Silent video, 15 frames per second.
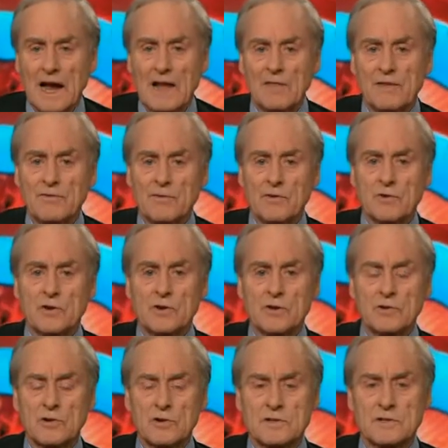And if your
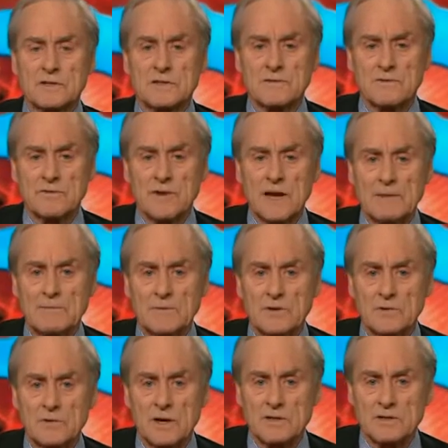curiosity is inflamed when
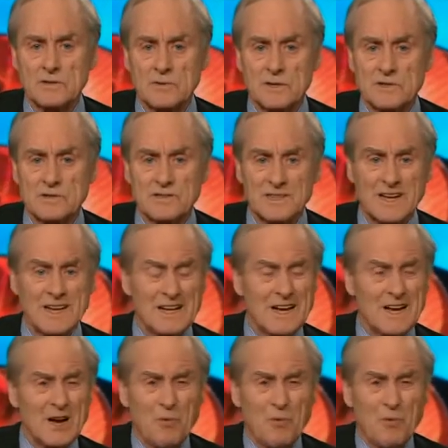you ask questions like,